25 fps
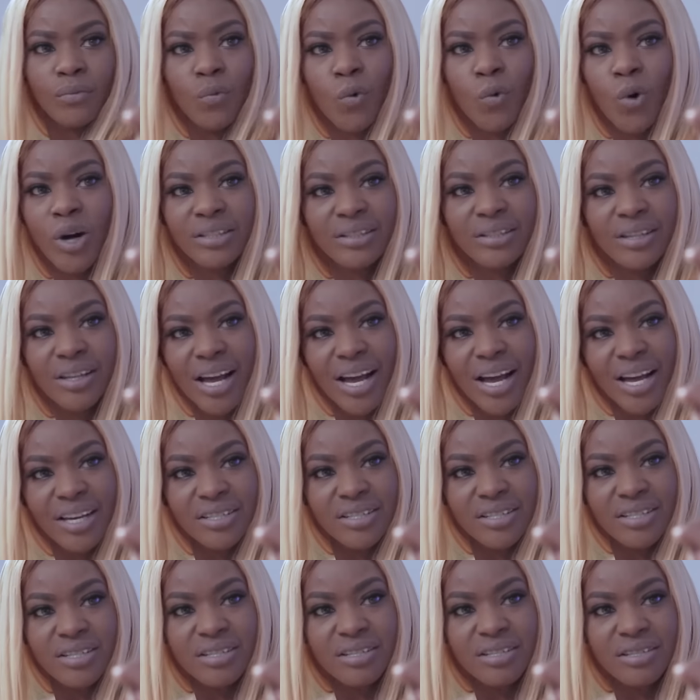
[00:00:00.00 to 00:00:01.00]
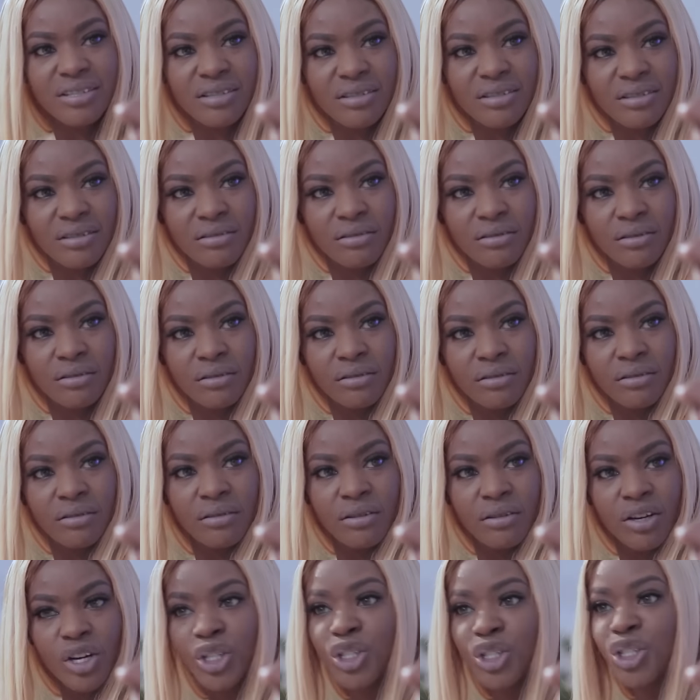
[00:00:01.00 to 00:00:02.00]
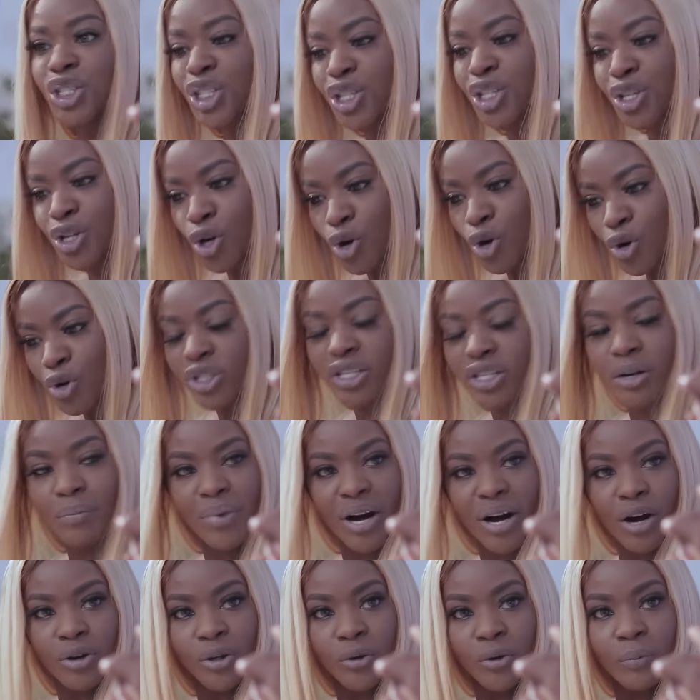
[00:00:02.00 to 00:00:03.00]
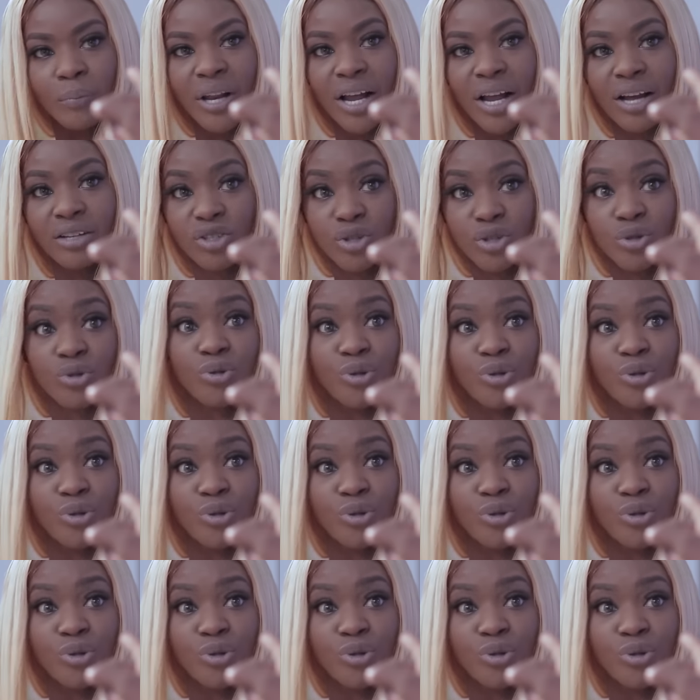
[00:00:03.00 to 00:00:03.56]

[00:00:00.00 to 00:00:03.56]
What lies? She knows about your plans